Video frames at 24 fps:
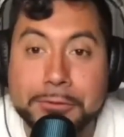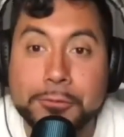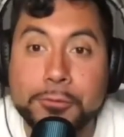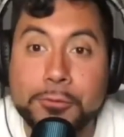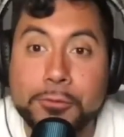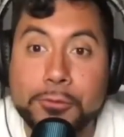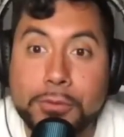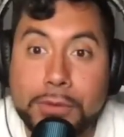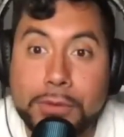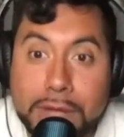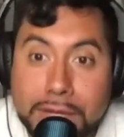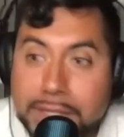
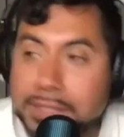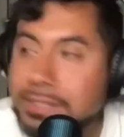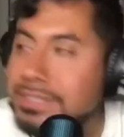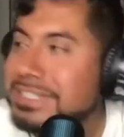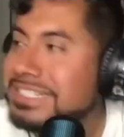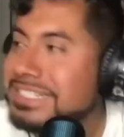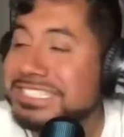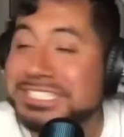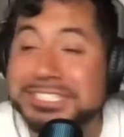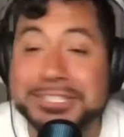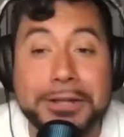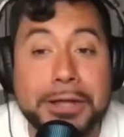
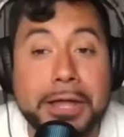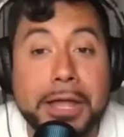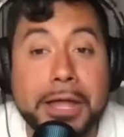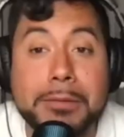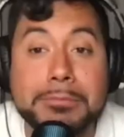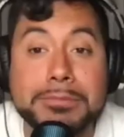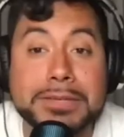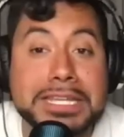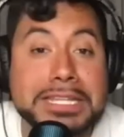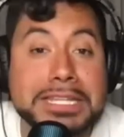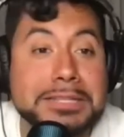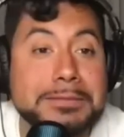What? So
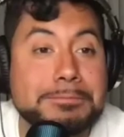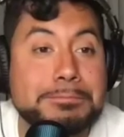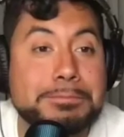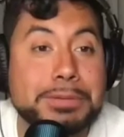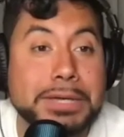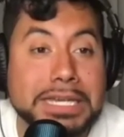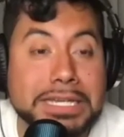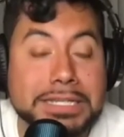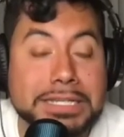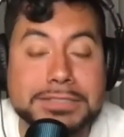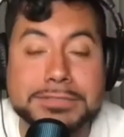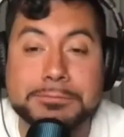I'm getting
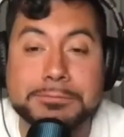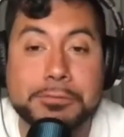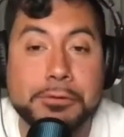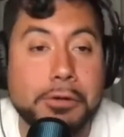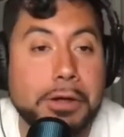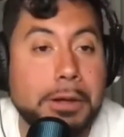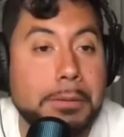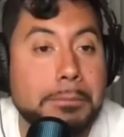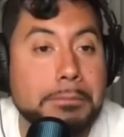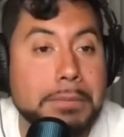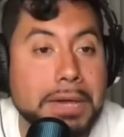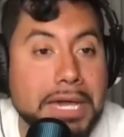pissed, bro.
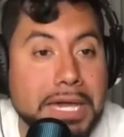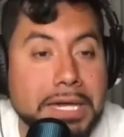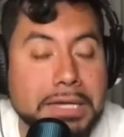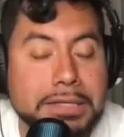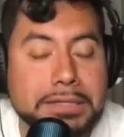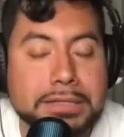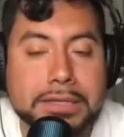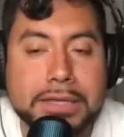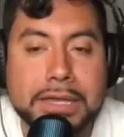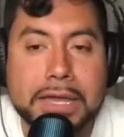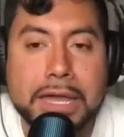I'm mad.